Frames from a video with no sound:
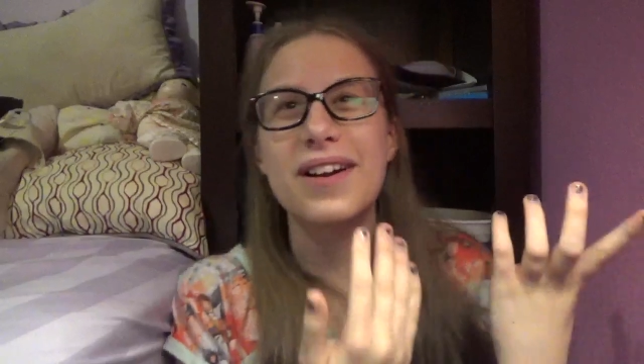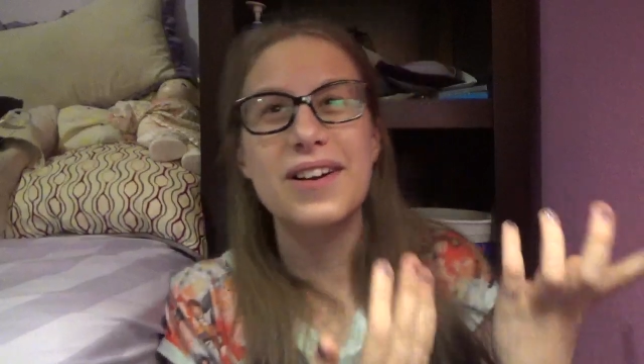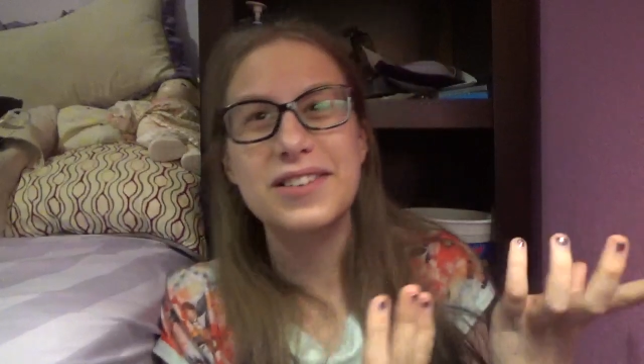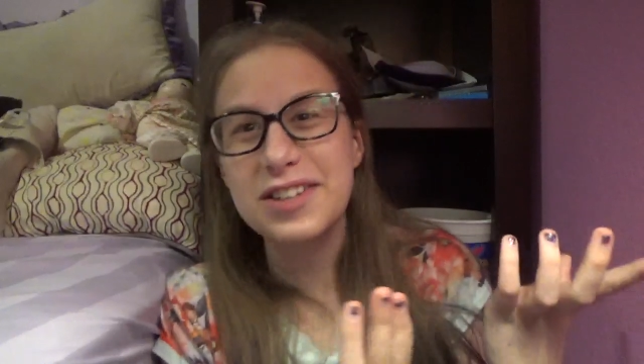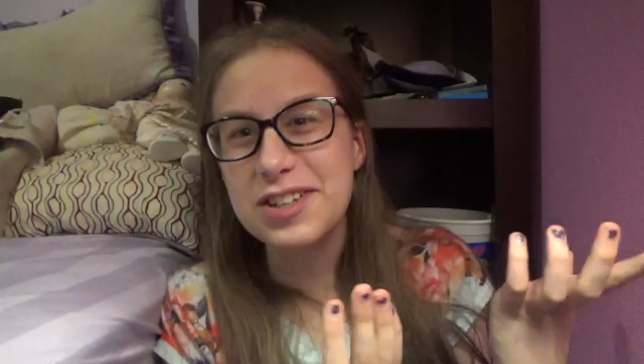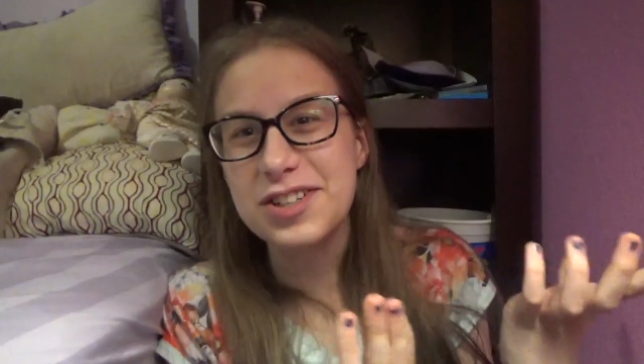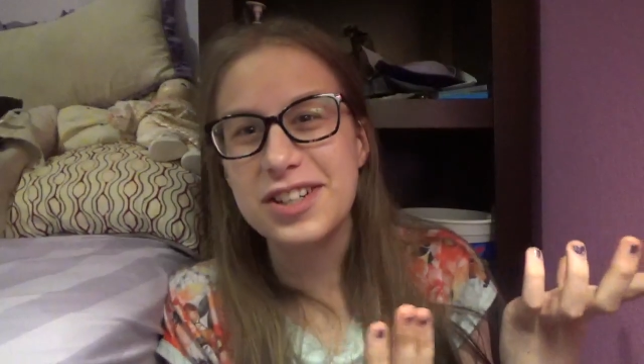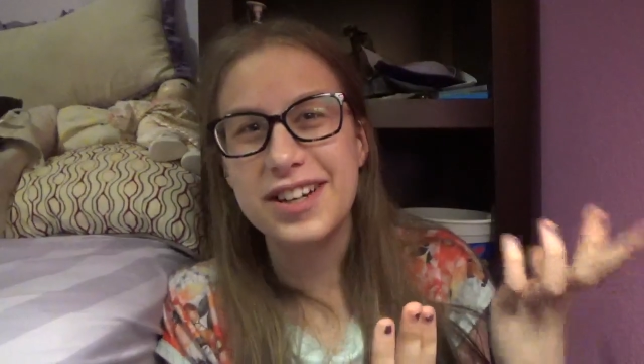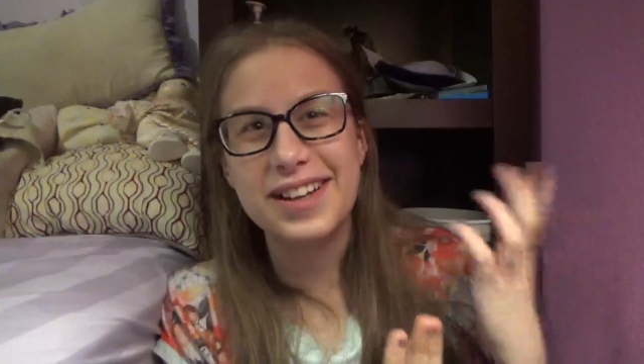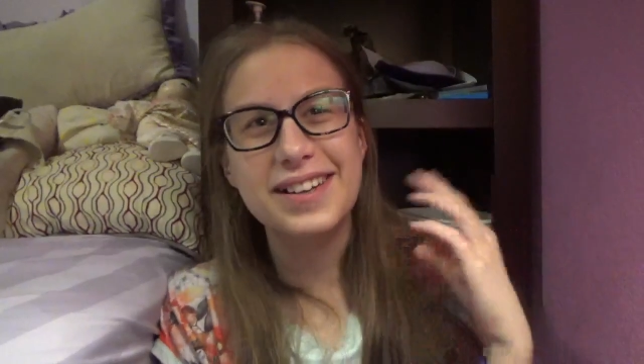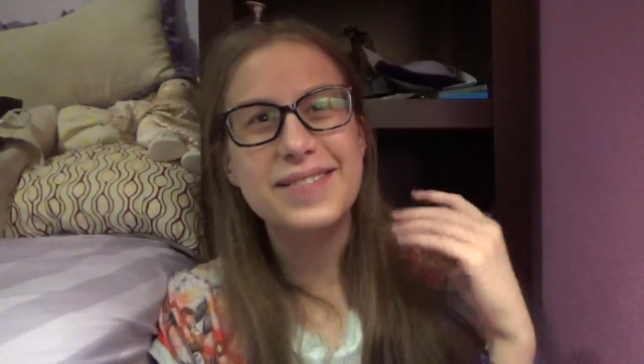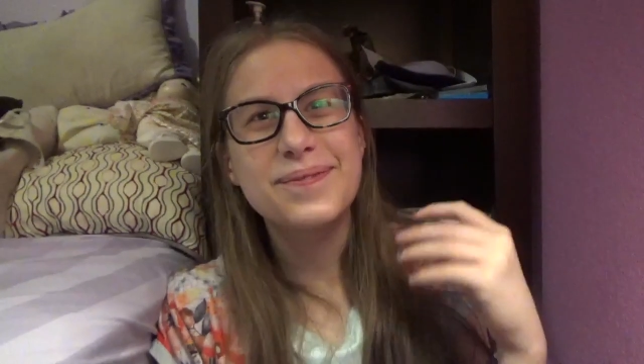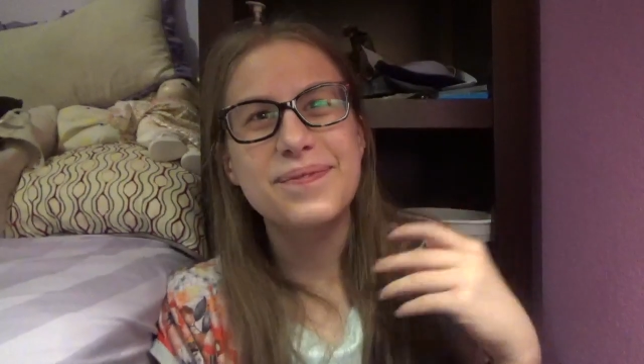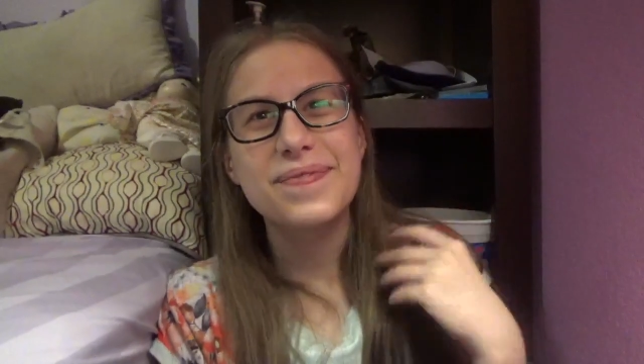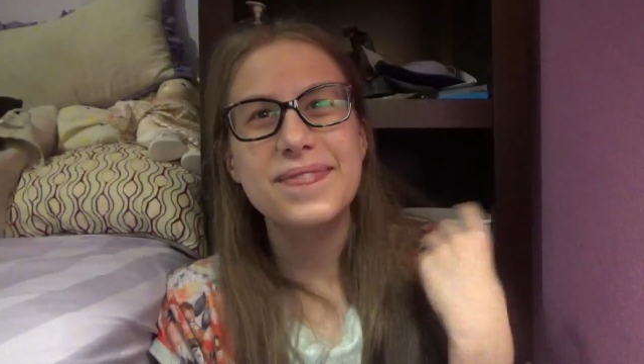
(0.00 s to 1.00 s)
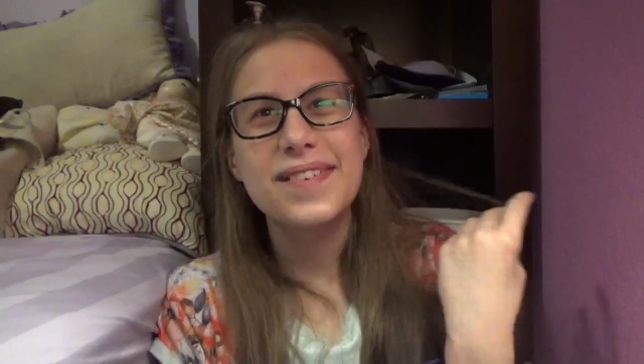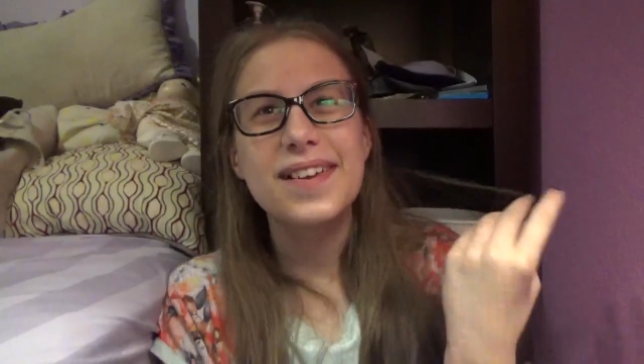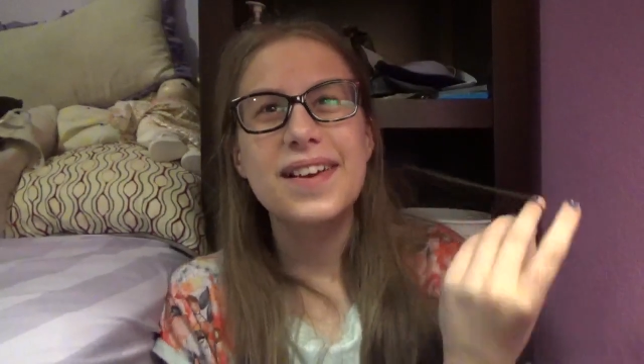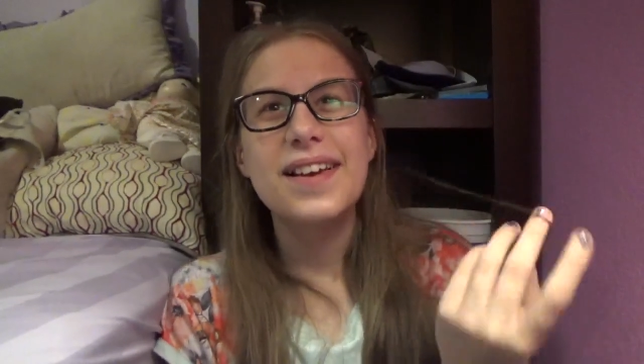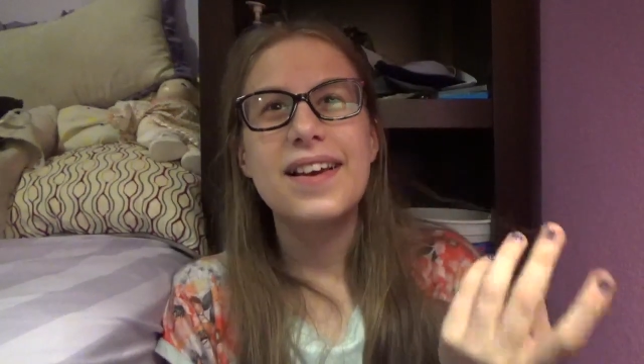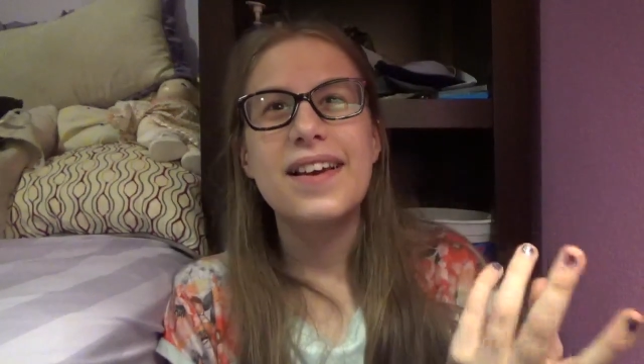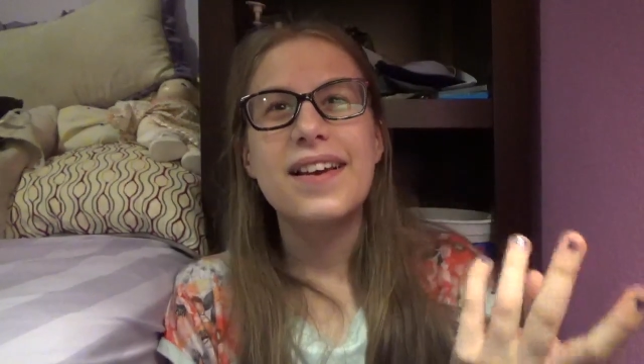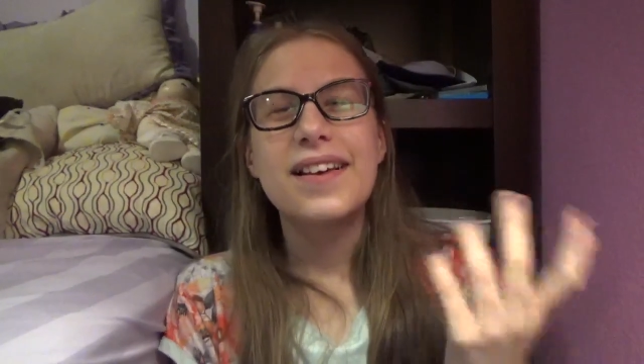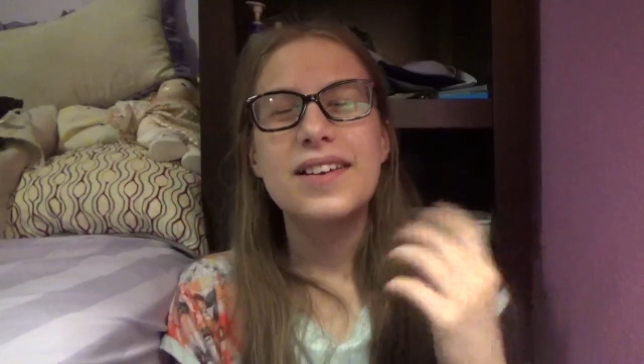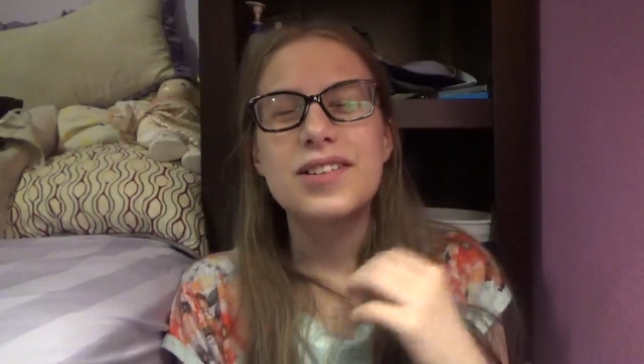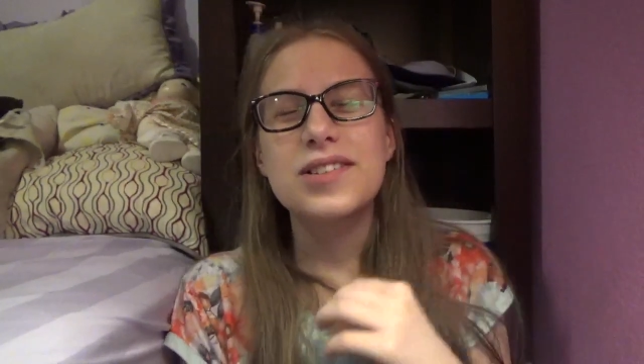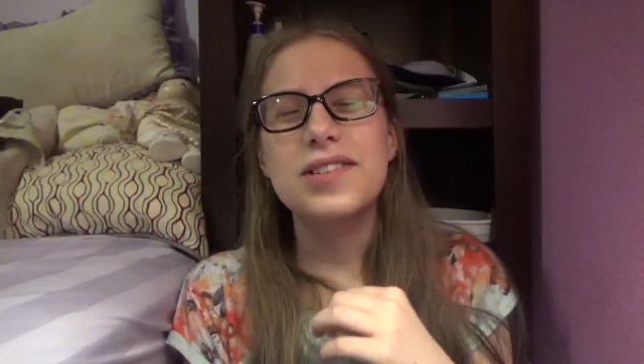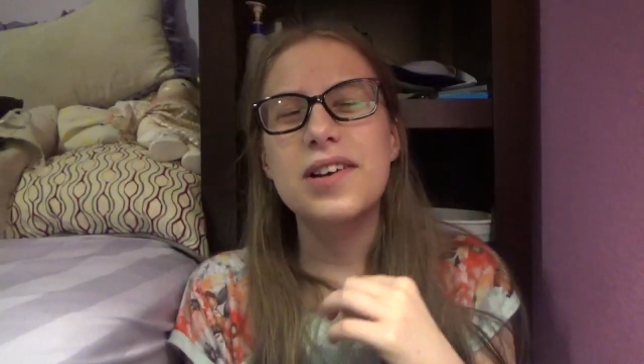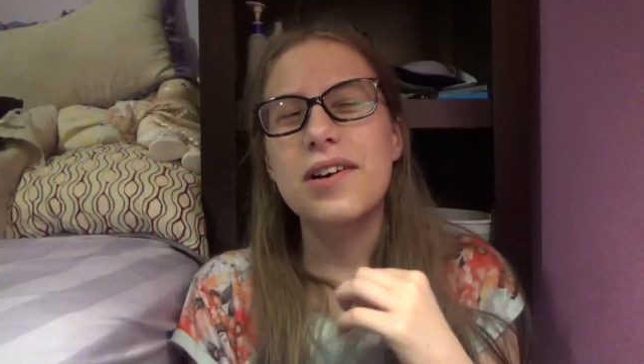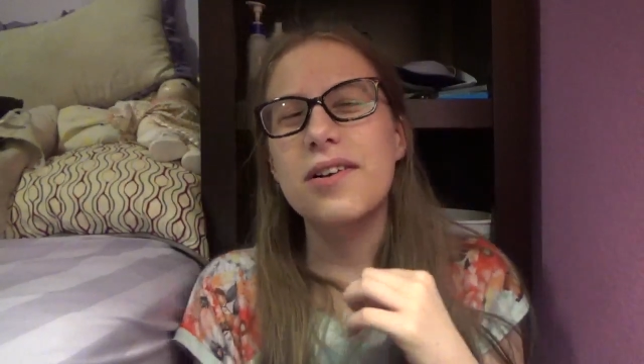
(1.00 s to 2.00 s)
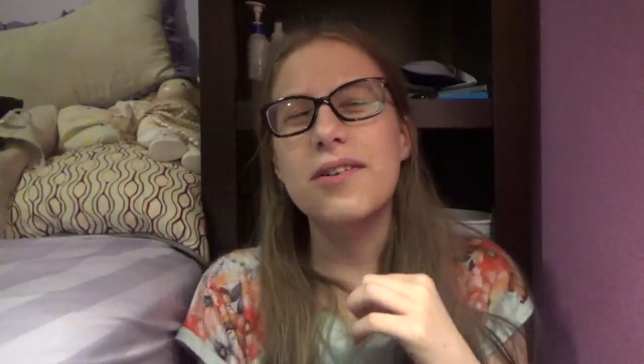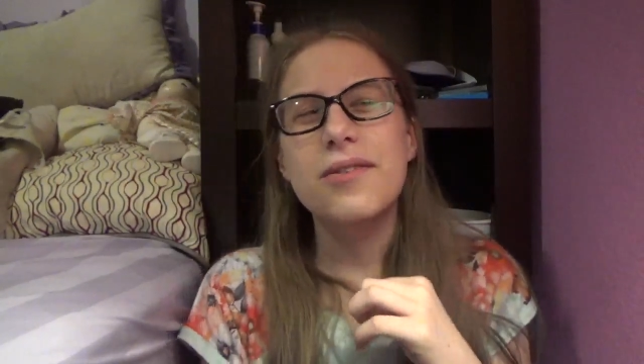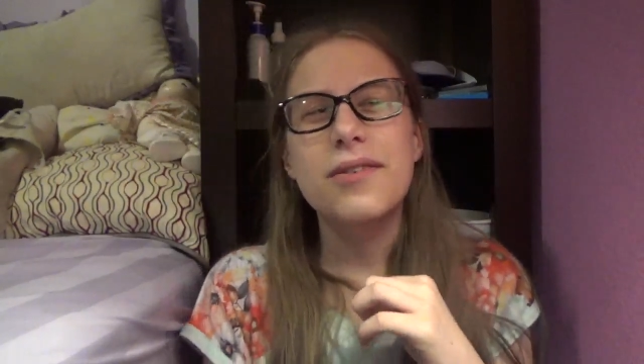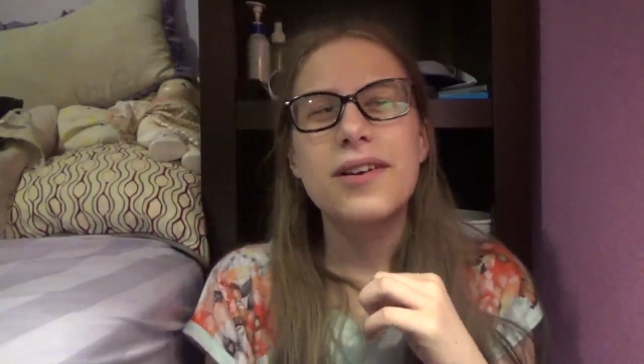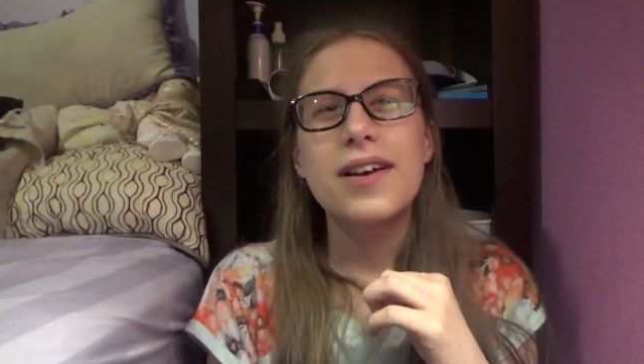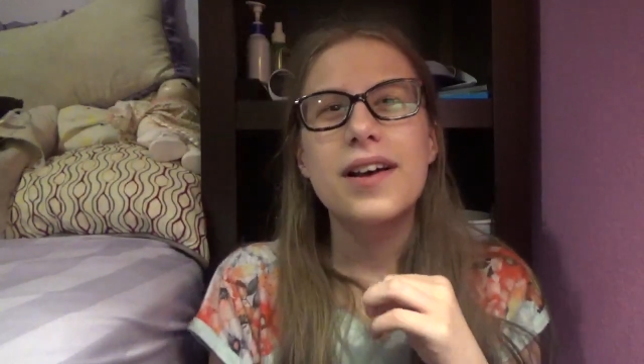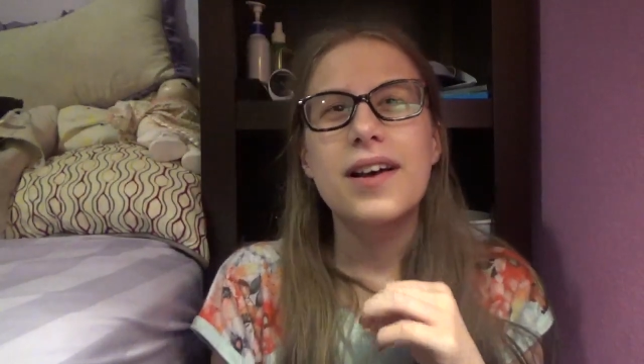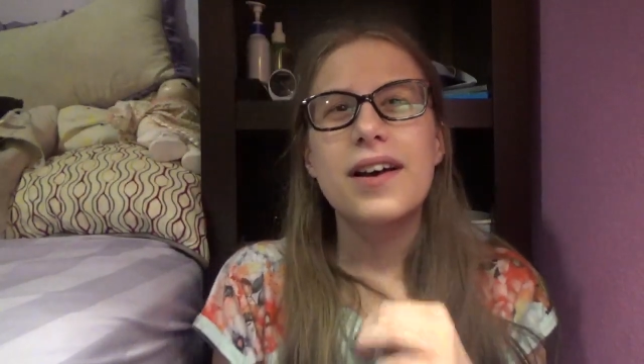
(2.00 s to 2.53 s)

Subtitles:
in auditioning? So